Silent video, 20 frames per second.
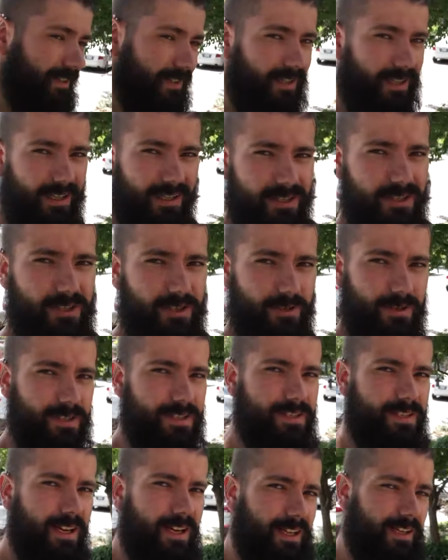Okay, shoot
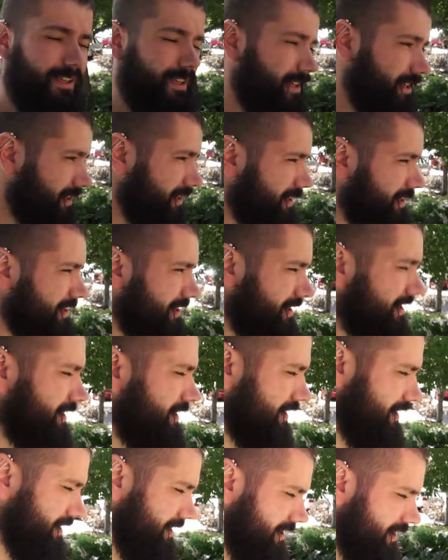is done.
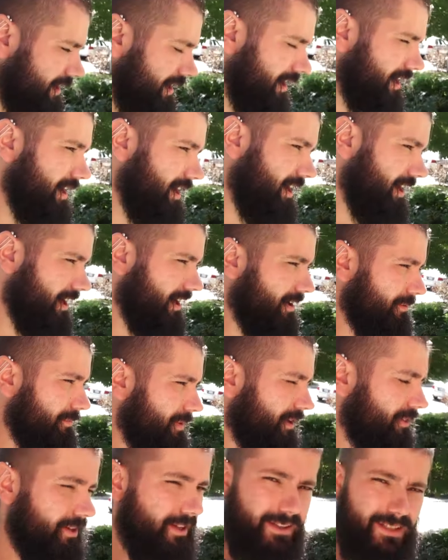
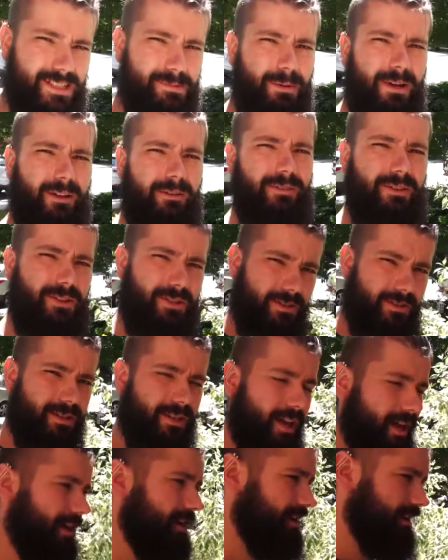I think that's my only shoot
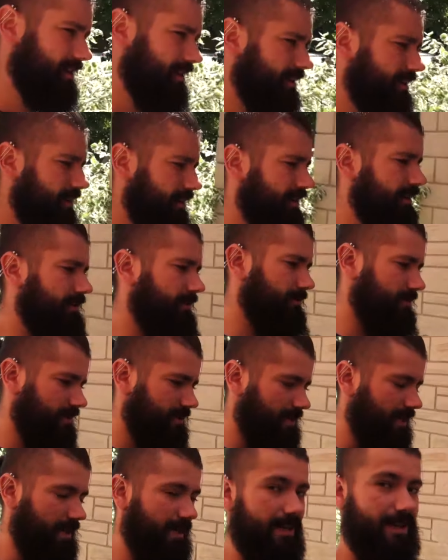today, which
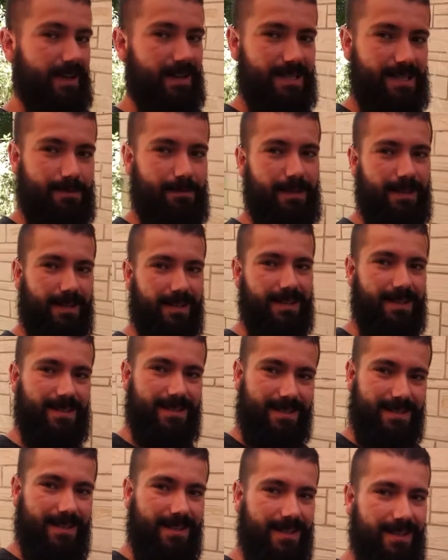is kind of nice
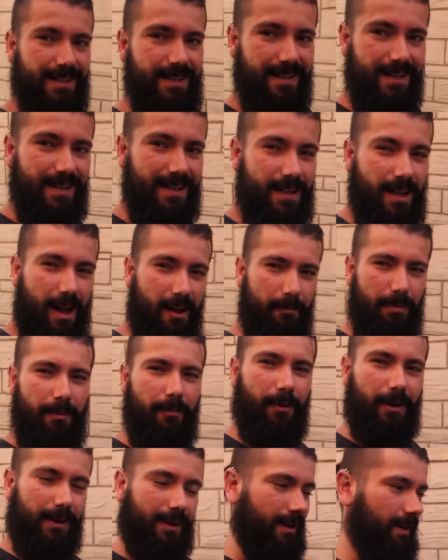because I've
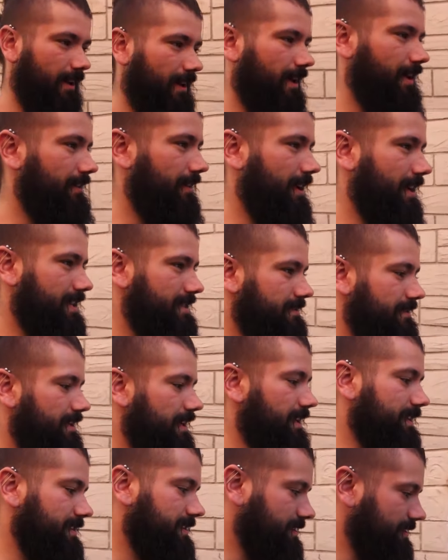been working a lot the last few
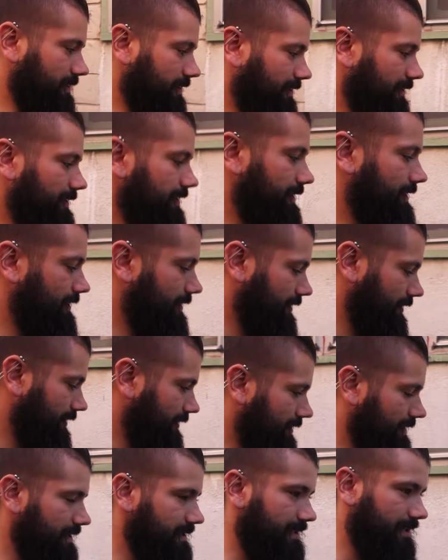days. So
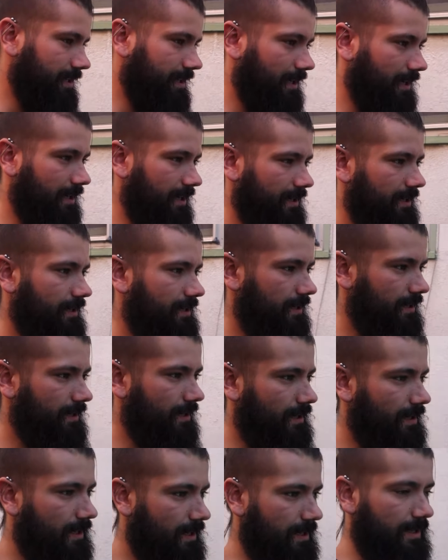today,
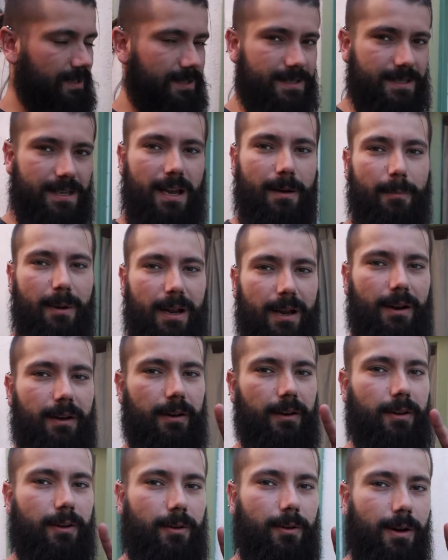Sam and I are
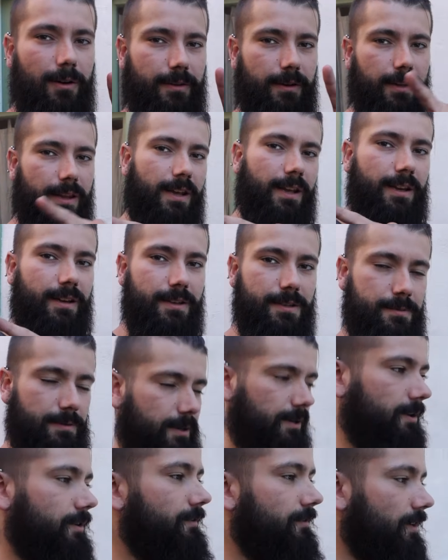gonna go out into the hills. We're
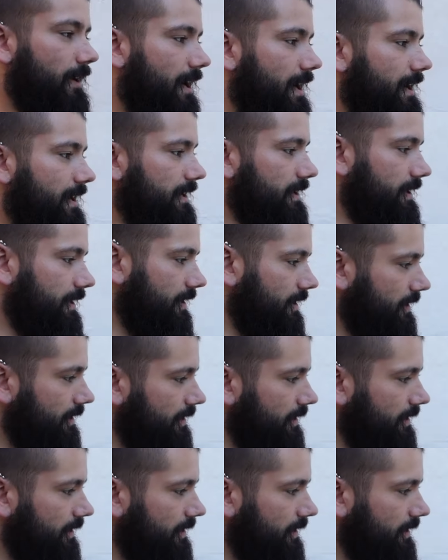gonna go for a hike.